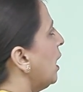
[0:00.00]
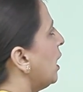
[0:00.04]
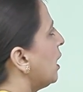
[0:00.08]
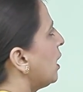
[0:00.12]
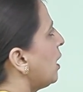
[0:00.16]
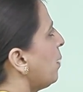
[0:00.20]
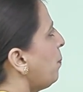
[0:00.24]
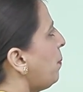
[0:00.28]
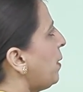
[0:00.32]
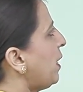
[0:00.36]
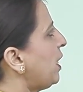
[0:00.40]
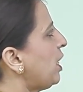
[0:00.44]

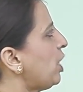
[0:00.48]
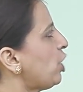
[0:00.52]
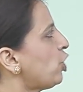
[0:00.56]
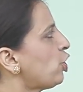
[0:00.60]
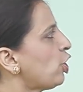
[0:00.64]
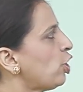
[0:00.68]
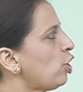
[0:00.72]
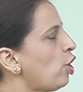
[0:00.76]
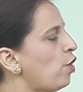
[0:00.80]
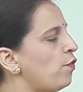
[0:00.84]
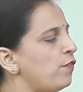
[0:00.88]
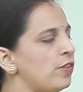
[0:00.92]

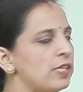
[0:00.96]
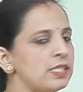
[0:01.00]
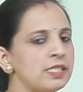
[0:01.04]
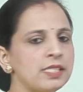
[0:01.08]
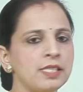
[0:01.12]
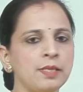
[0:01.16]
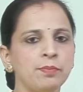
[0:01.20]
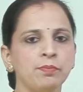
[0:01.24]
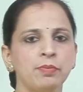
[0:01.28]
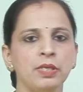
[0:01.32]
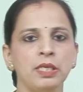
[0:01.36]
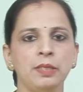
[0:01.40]
Repetition of a
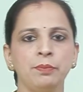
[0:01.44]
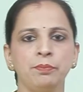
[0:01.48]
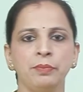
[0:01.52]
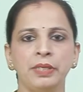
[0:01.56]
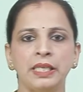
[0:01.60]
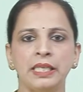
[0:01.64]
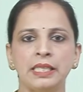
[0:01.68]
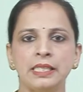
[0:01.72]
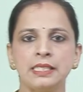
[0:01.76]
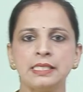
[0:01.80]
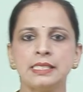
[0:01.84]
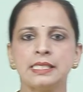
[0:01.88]
symbol
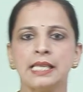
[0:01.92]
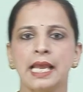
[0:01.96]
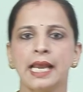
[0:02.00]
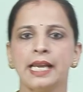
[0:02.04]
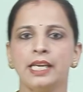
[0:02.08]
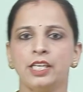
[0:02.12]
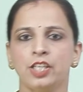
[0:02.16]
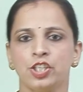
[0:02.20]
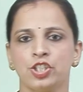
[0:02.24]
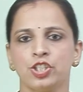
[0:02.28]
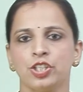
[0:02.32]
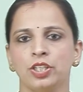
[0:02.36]
means
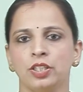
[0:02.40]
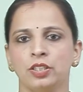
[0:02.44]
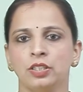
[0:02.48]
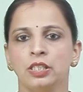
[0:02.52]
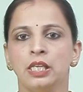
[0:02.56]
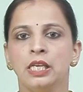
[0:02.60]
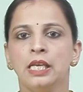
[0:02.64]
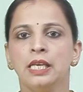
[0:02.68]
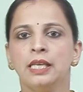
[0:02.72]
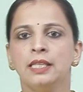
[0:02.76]
addition.